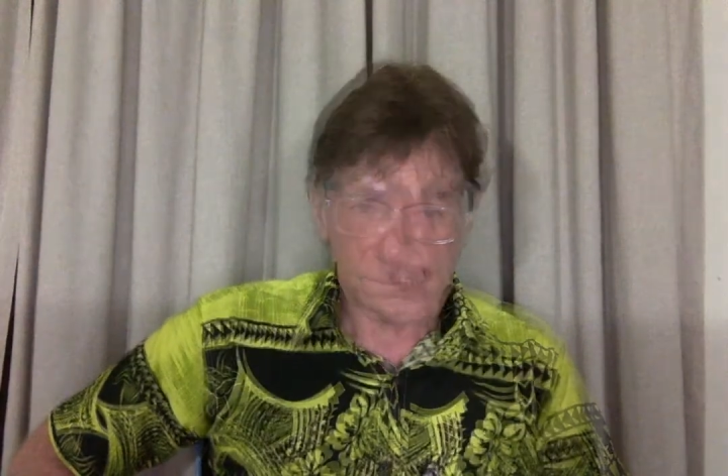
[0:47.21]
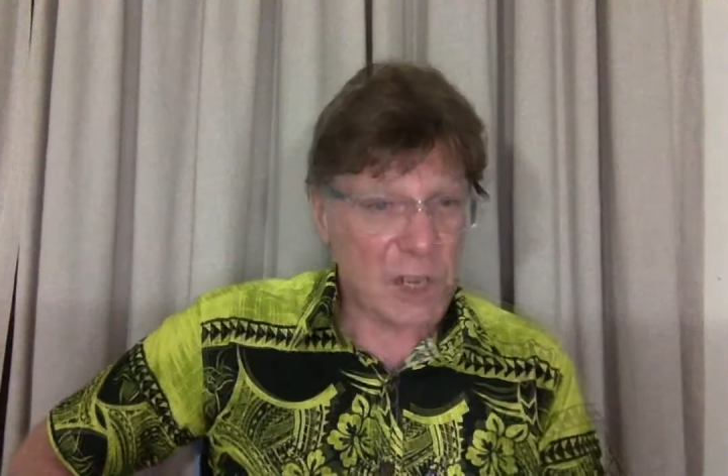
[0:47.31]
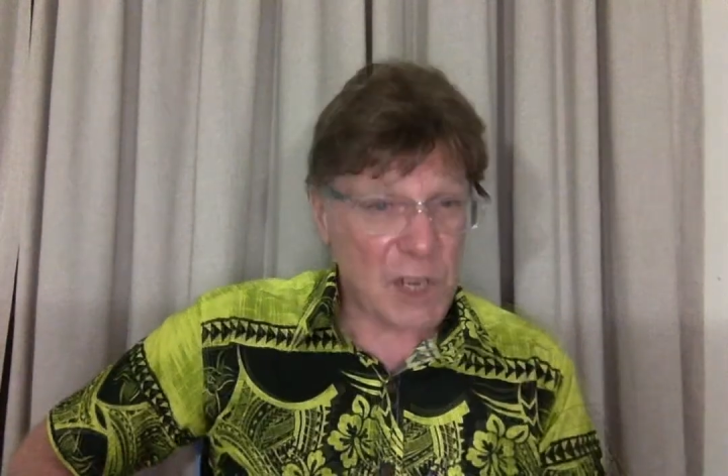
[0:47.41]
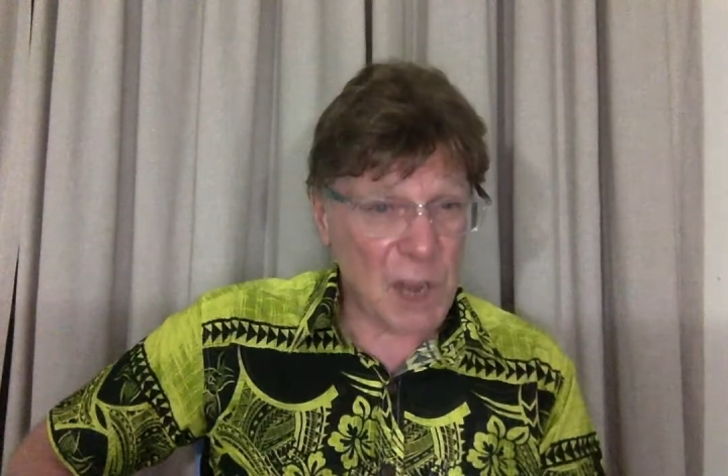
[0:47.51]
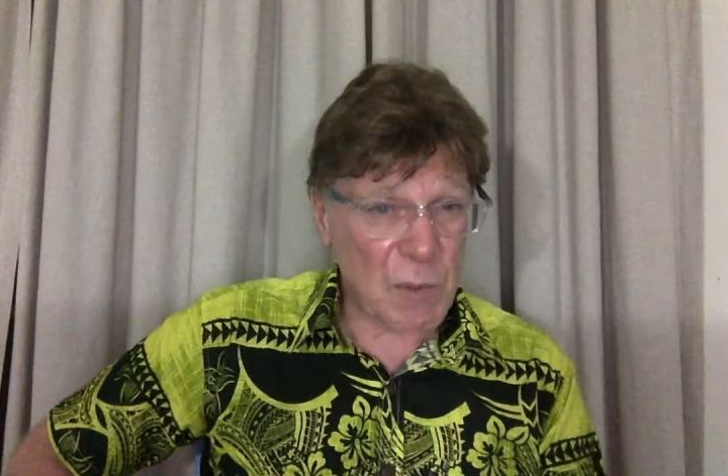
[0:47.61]

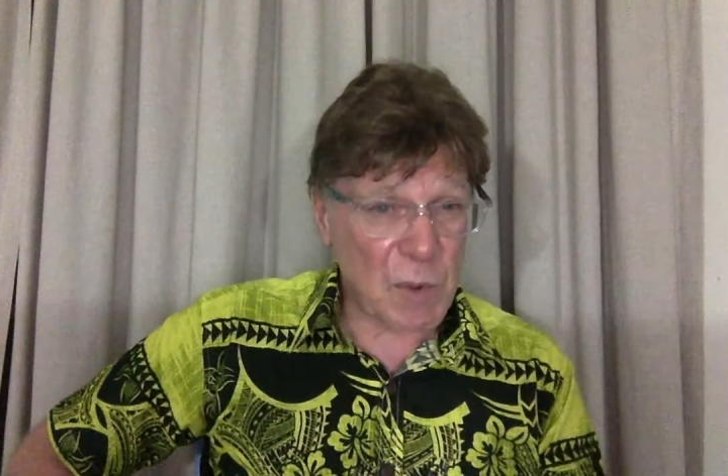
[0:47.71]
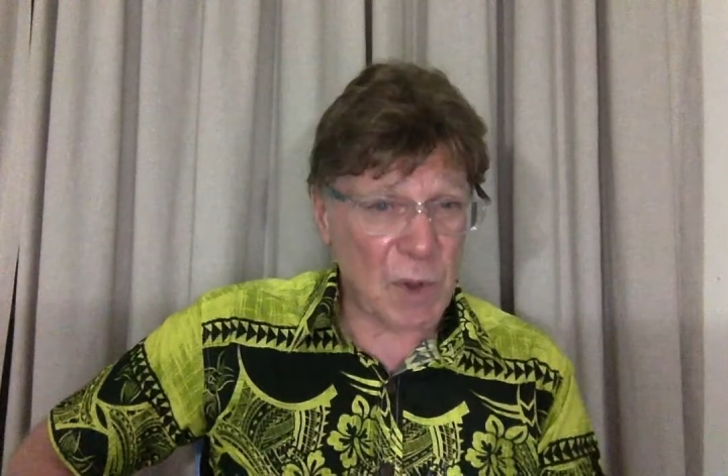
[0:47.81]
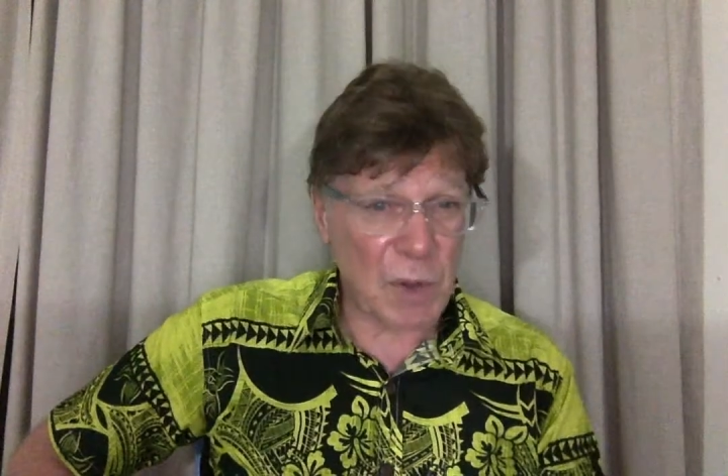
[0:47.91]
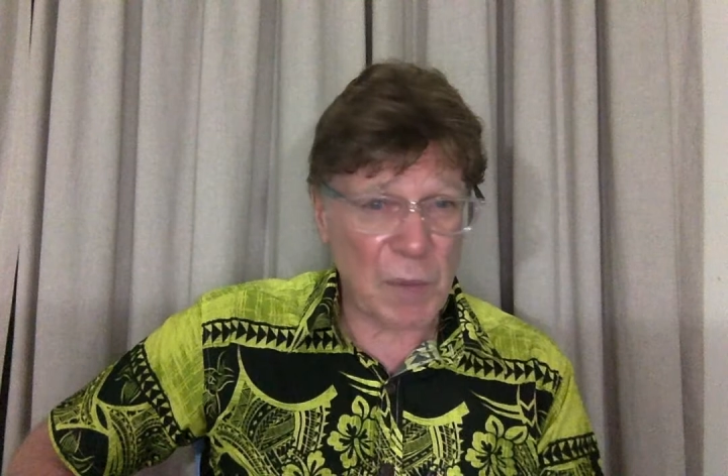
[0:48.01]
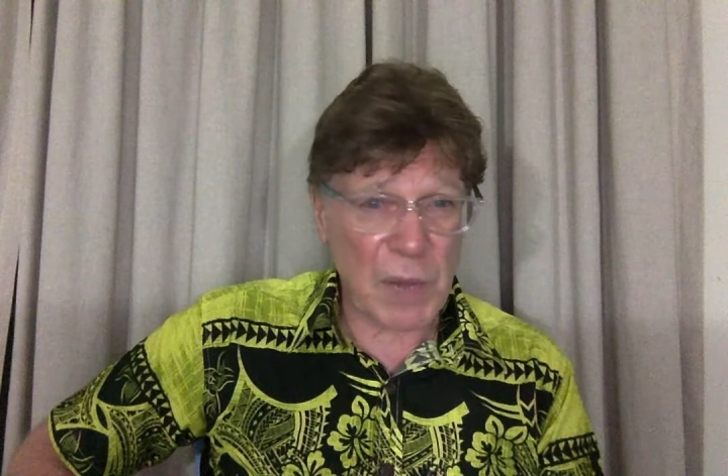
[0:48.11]

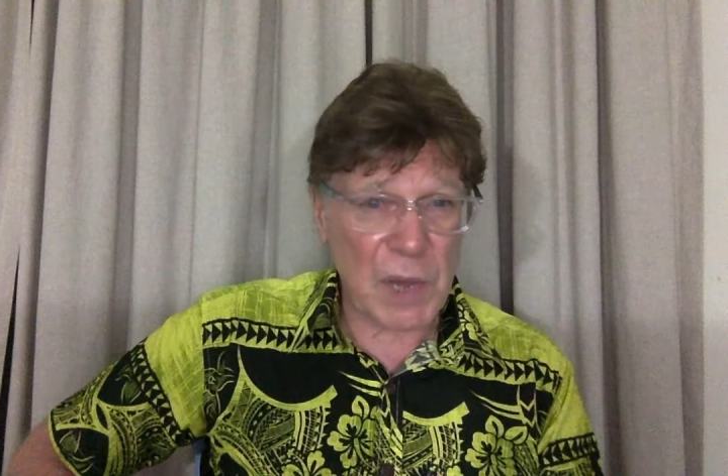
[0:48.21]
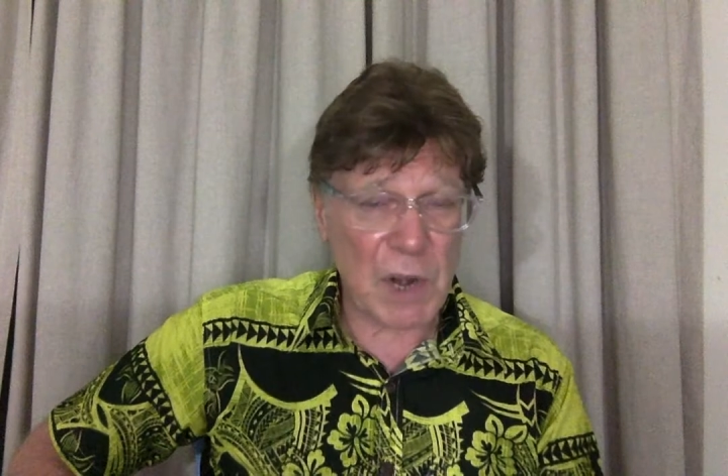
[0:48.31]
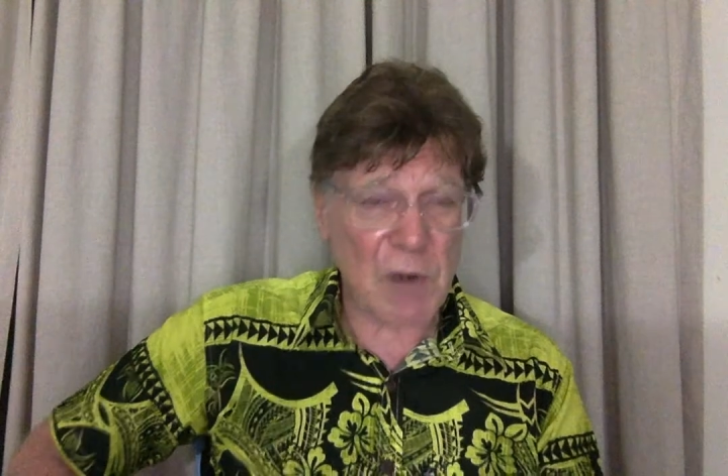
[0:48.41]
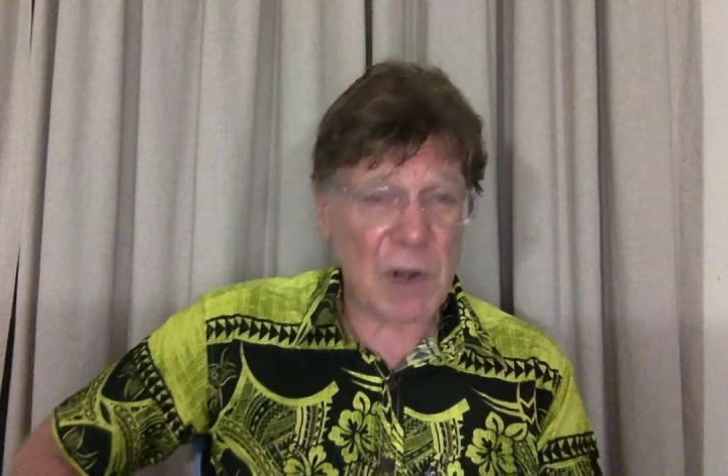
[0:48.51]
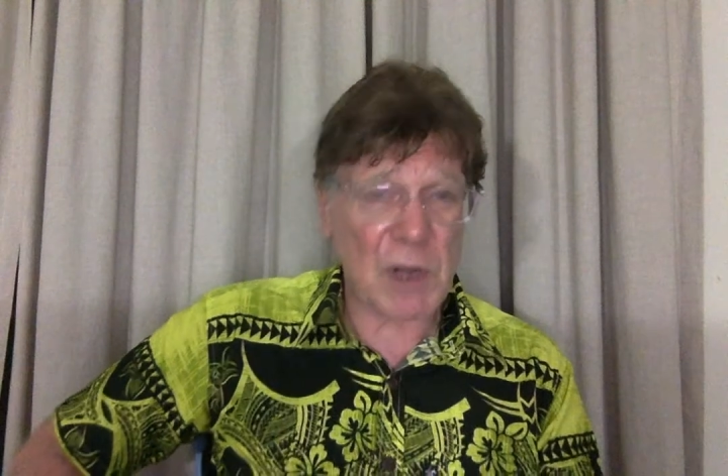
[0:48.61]
Samuel had been
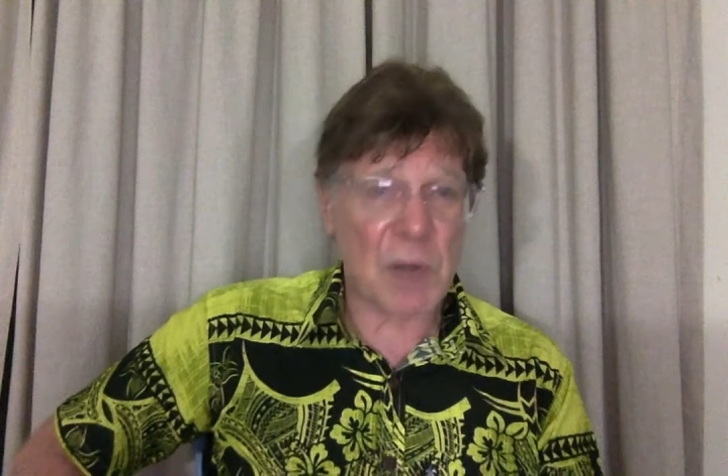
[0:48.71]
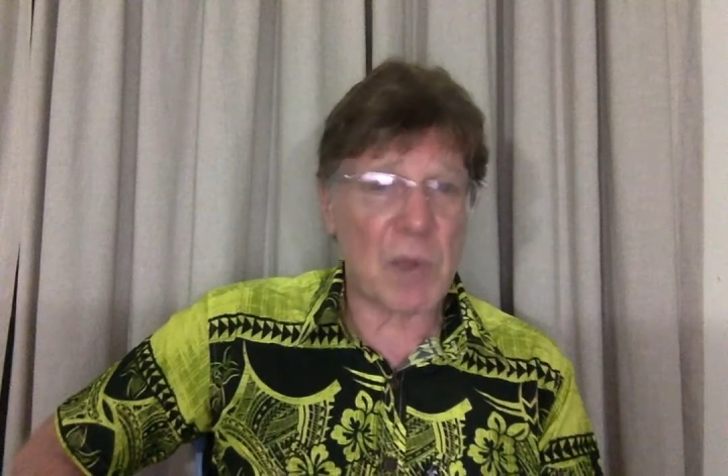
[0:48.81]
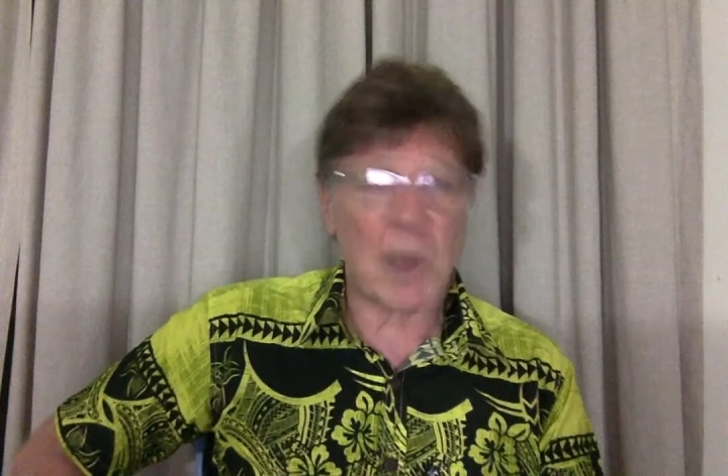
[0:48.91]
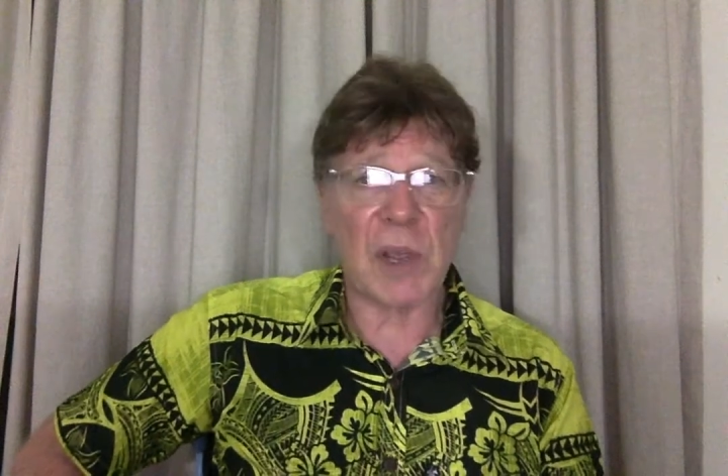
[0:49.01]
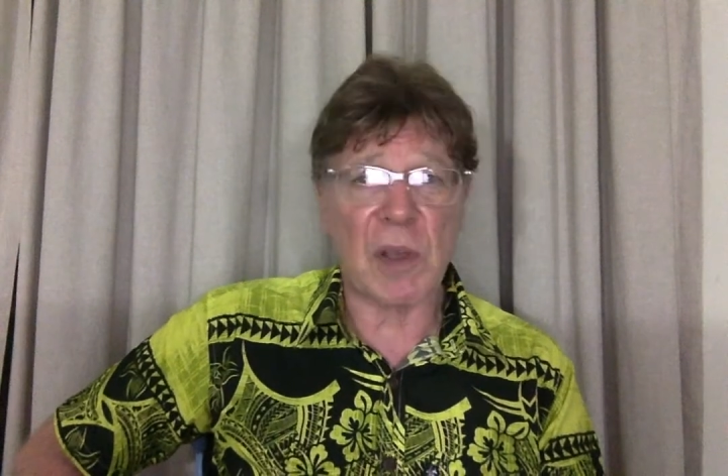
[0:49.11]

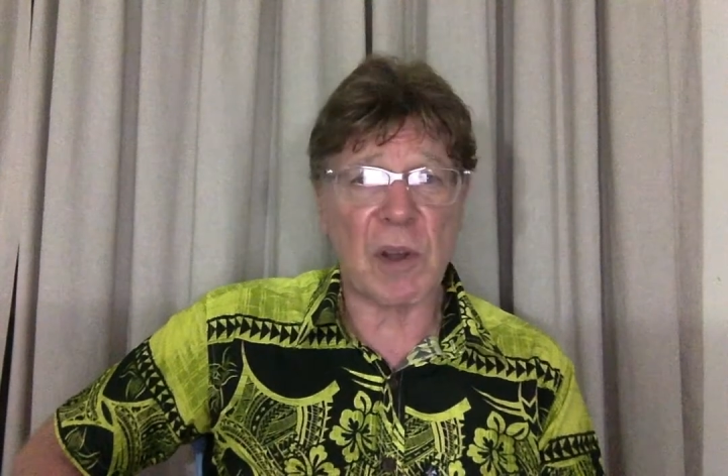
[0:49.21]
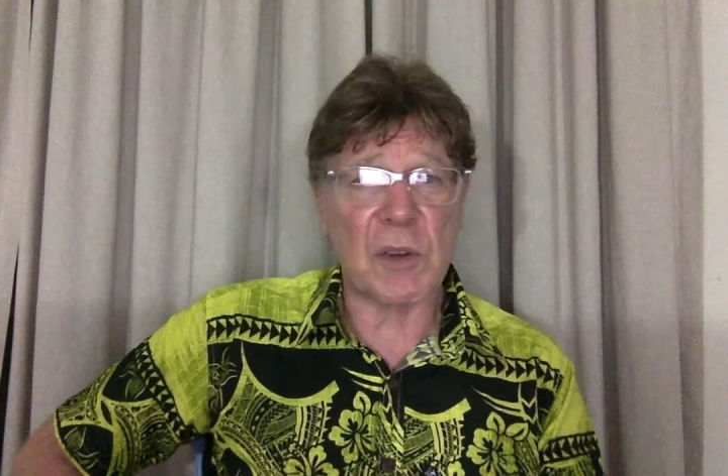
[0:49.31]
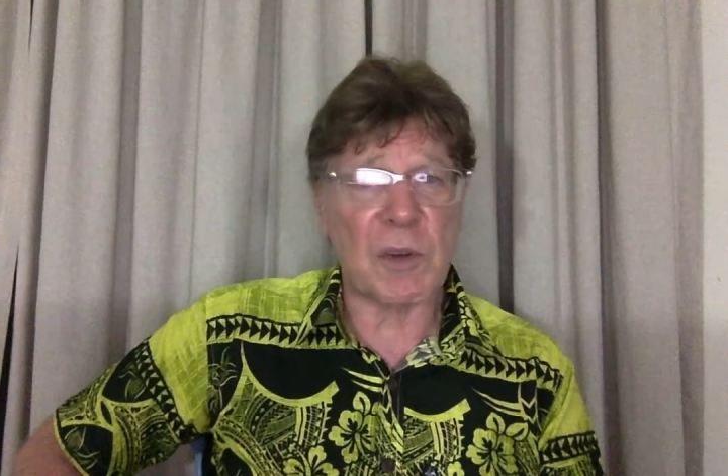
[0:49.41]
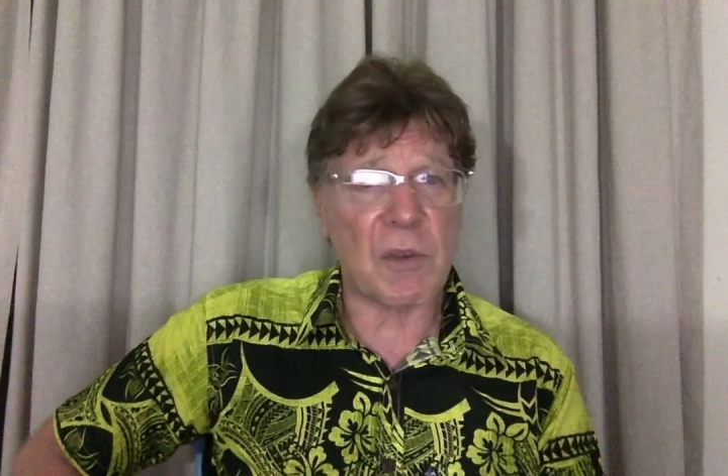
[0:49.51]
directed by God